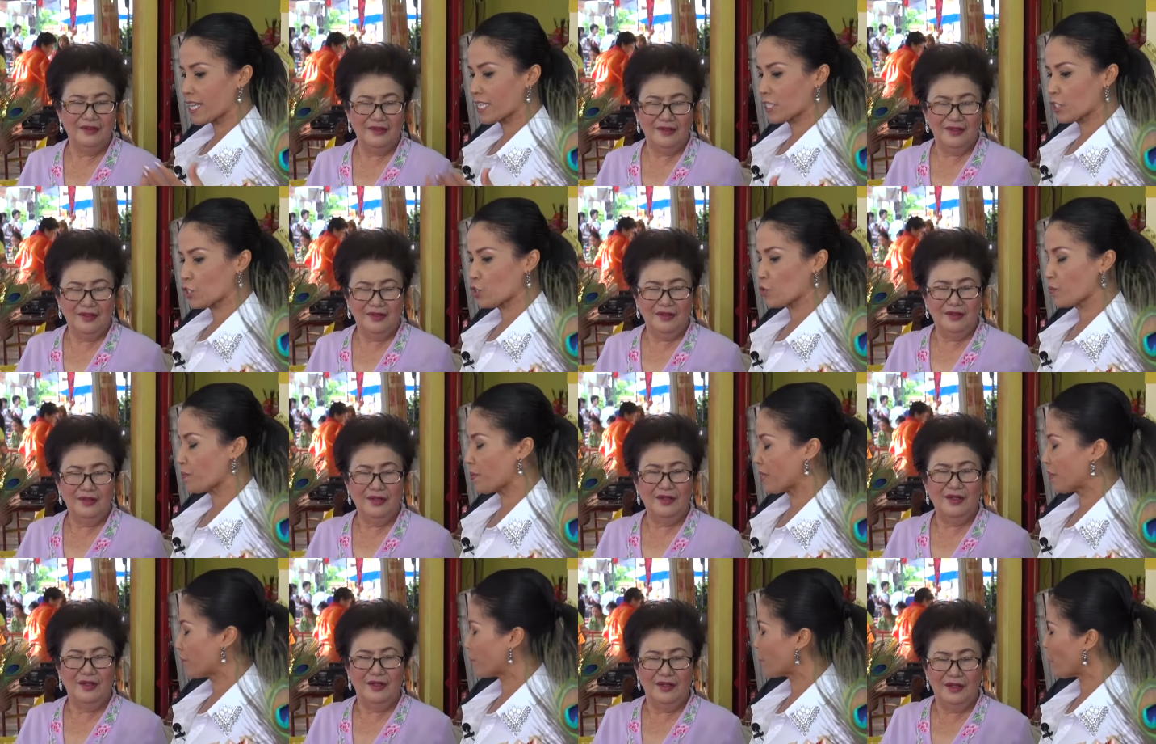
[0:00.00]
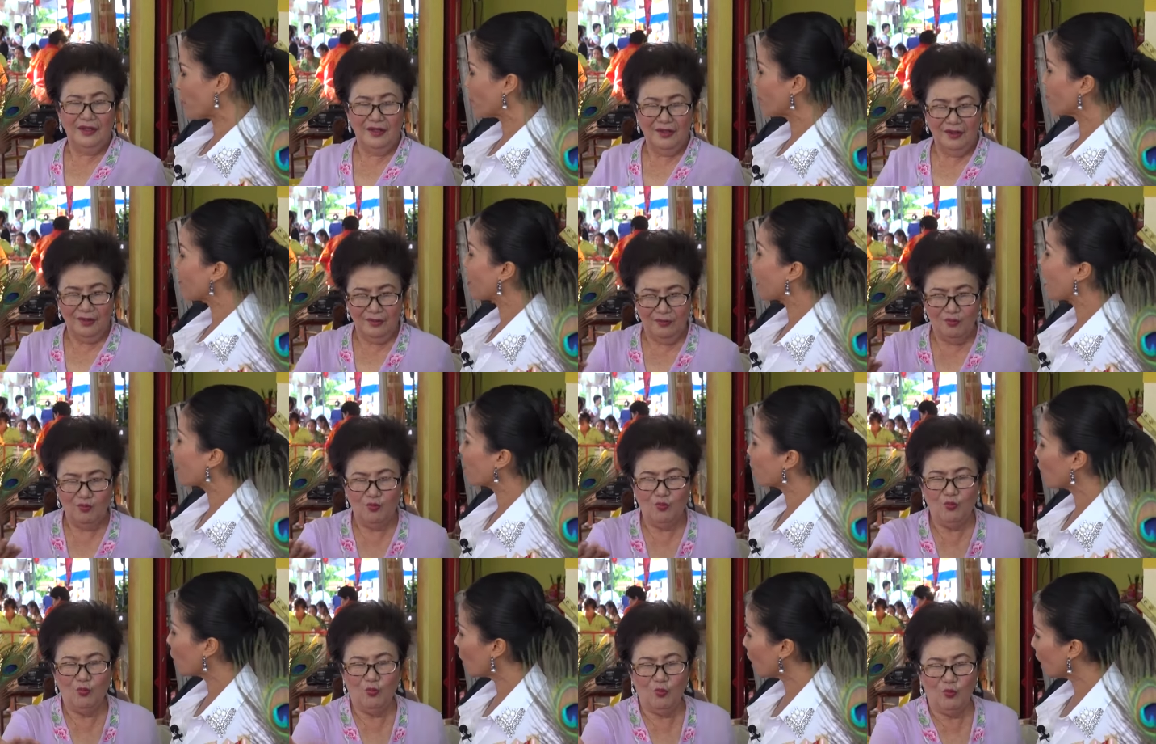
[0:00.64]
Speaker 1: has to be from
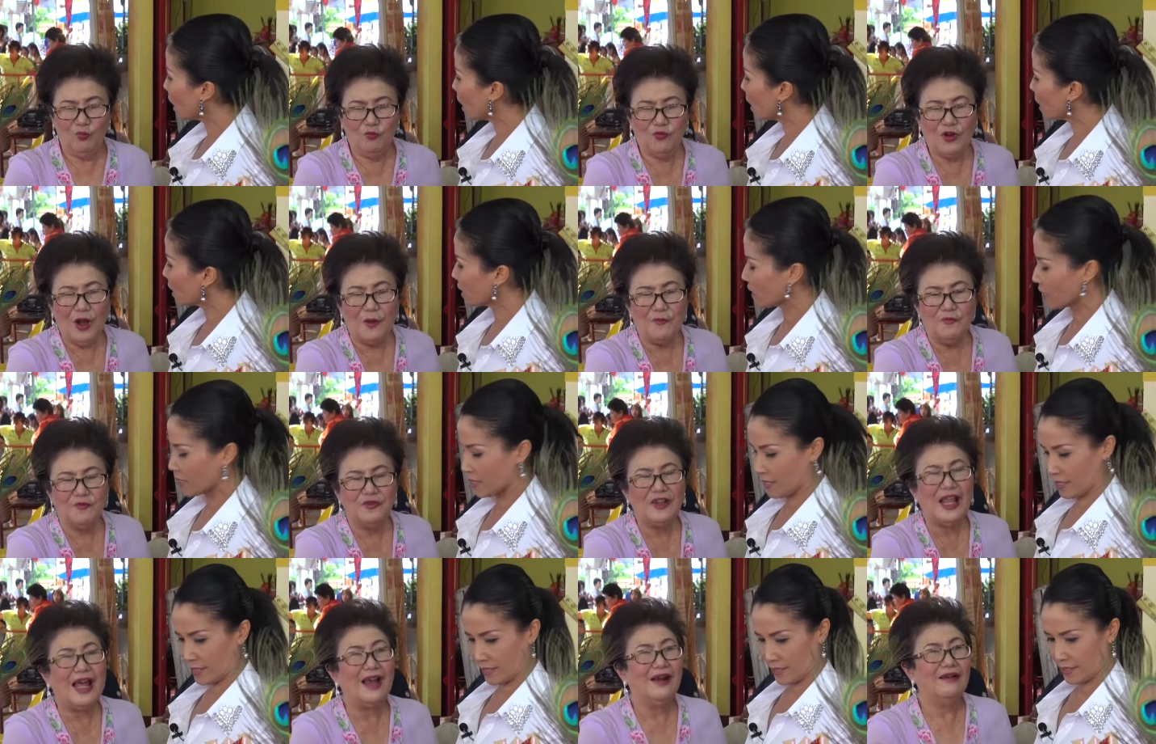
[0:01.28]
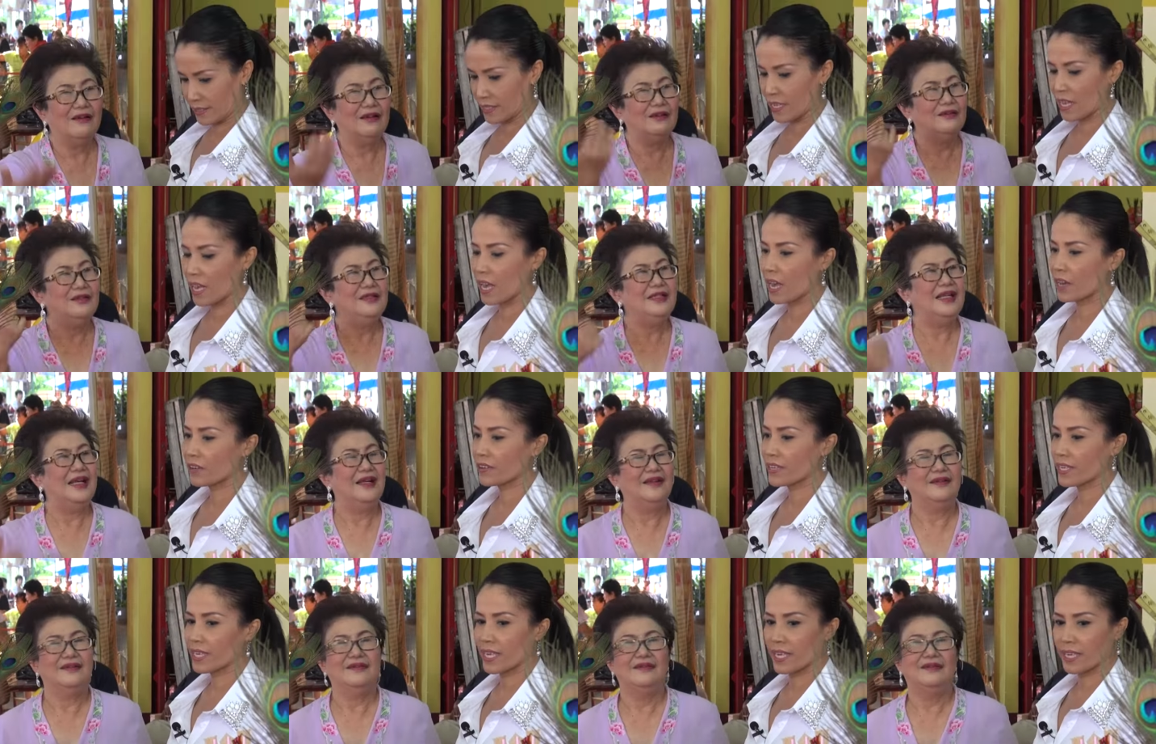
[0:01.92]
flour. From flour.
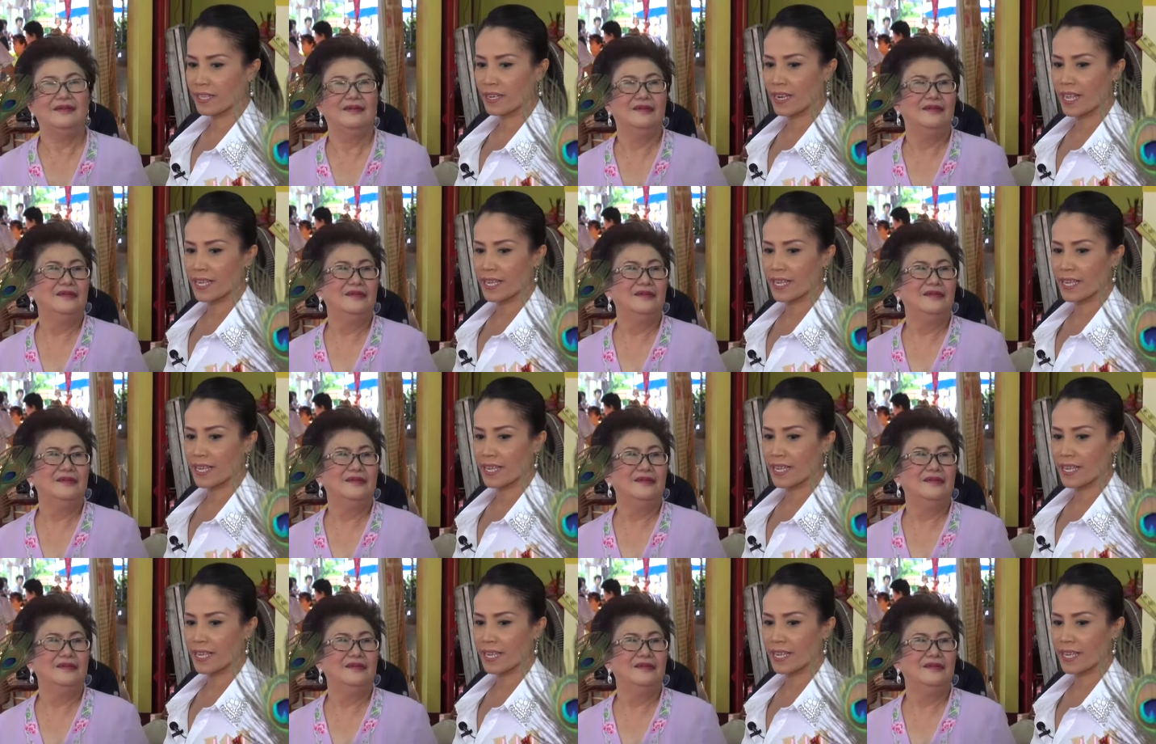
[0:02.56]
Okay, yes.